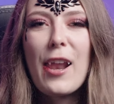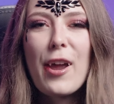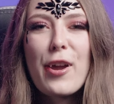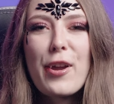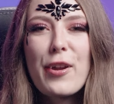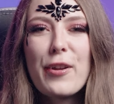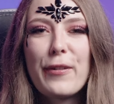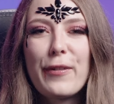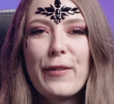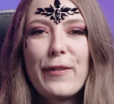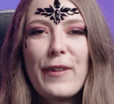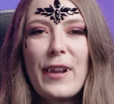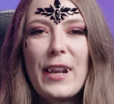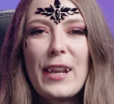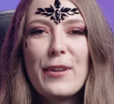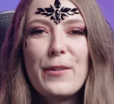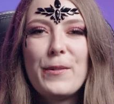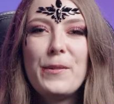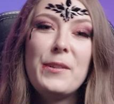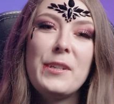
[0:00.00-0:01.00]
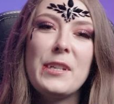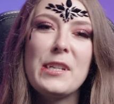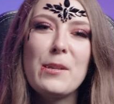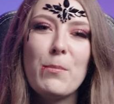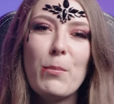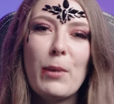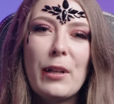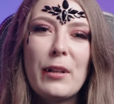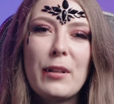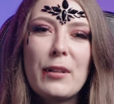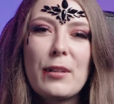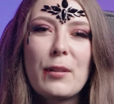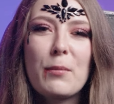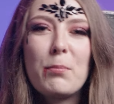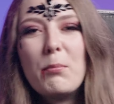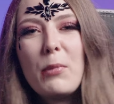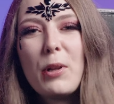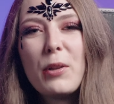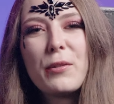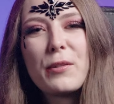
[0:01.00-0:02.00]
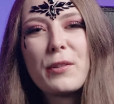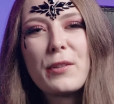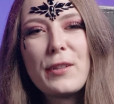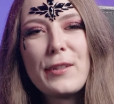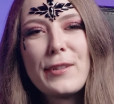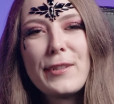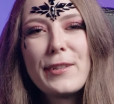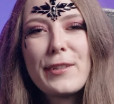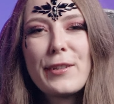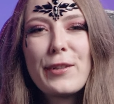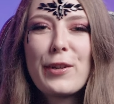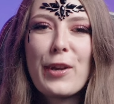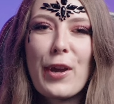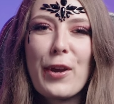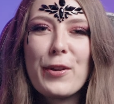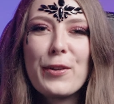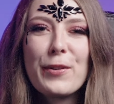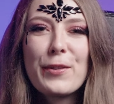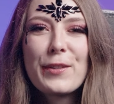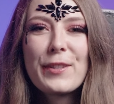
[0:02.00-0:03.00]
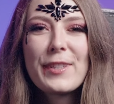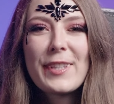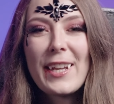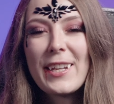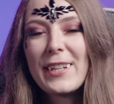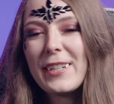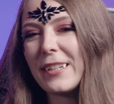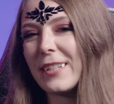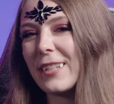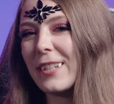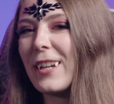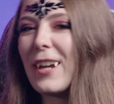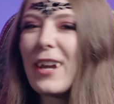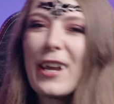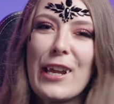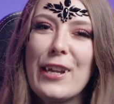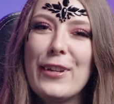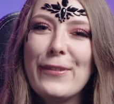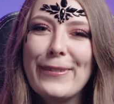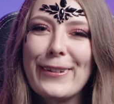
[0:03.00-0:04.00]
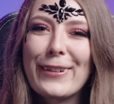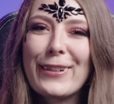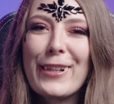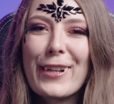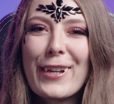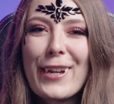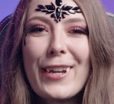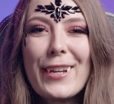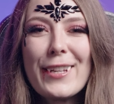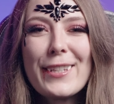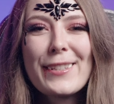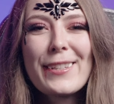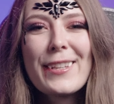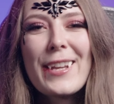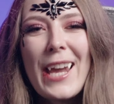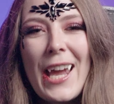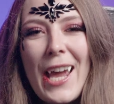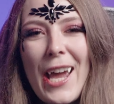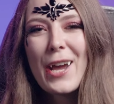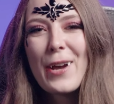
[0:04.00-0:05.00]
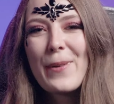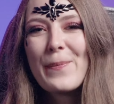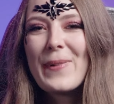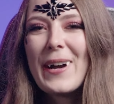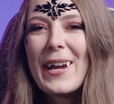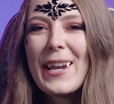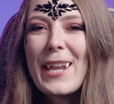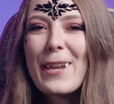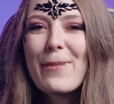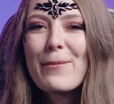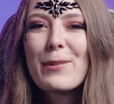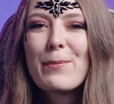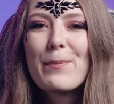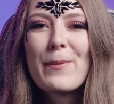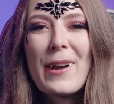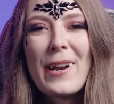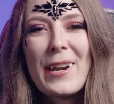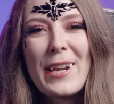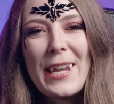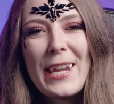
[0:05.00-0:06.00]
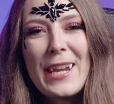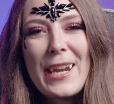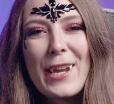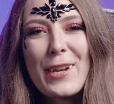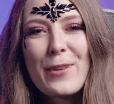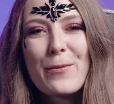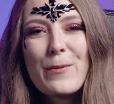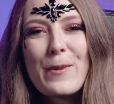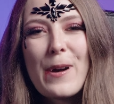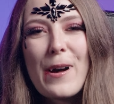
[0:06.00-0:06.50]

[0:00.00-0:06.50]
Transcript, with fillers: Hello, fellow demons, monsters, ghosts, and overclockers. My name's Briony, and